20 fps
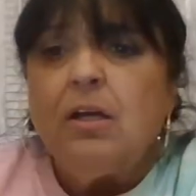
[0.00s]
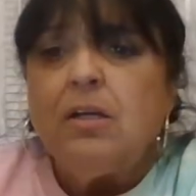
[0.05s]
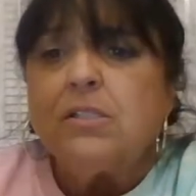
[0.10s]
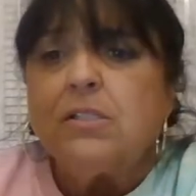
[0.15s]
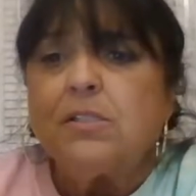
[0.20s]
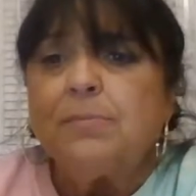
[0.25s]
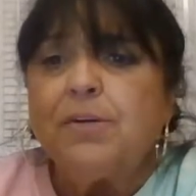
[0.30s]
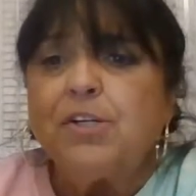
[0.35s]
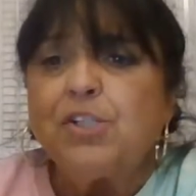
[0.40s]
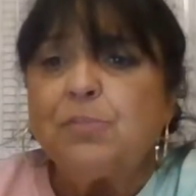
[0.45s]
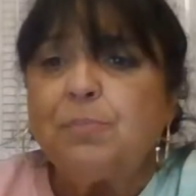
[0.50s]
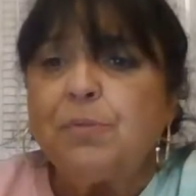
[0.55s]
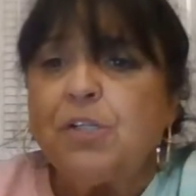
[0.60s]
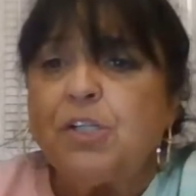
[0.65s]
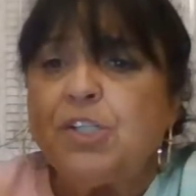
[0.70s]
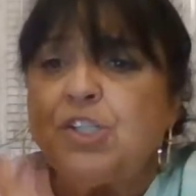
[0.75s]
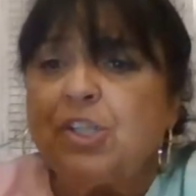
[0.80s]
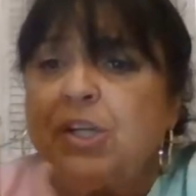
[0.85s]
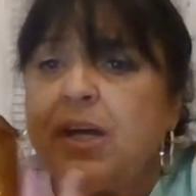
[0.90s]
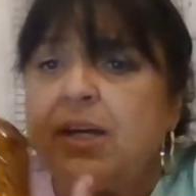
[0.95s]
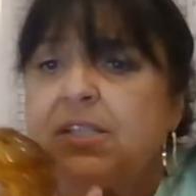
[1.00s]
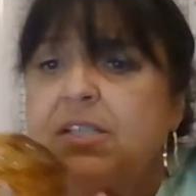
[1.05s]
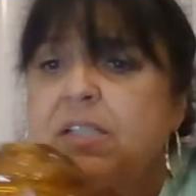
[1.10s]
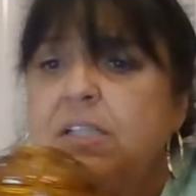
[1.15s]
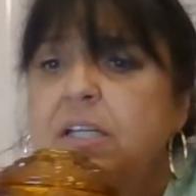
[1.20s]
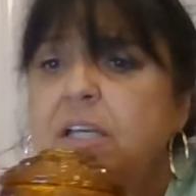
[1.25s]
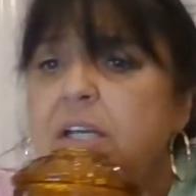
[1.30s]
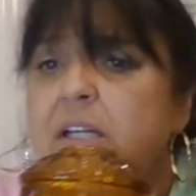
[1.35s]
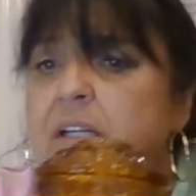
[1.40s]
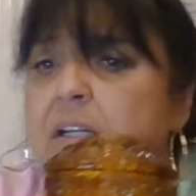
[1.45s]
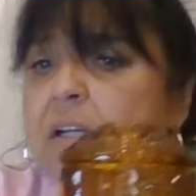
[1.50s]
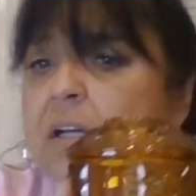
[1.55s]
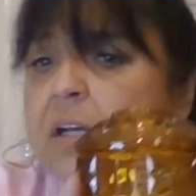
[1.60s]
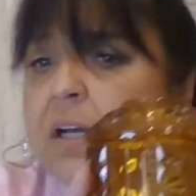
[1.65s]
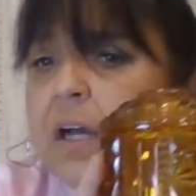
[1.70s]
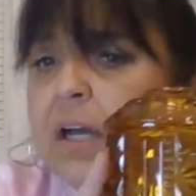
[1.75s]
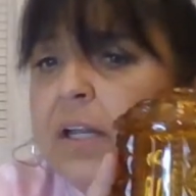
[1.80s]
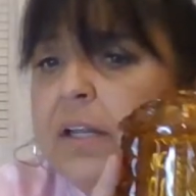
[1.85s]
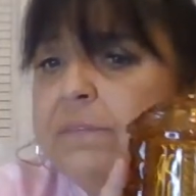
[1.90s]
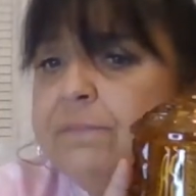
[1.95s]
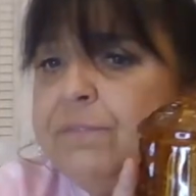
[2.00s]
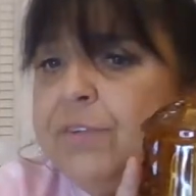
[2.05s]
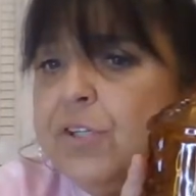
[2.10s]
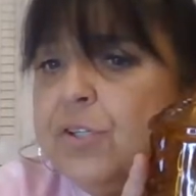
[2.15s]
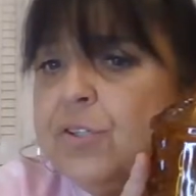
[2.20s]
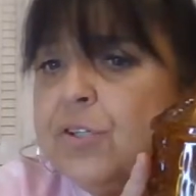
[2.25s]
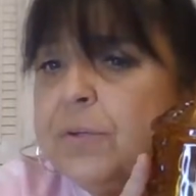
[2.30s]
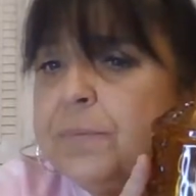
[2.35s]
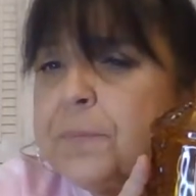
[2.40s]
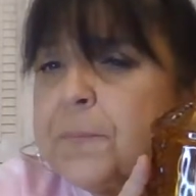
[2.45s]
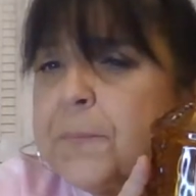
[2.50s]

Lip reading: so much blood she has to get an infusion.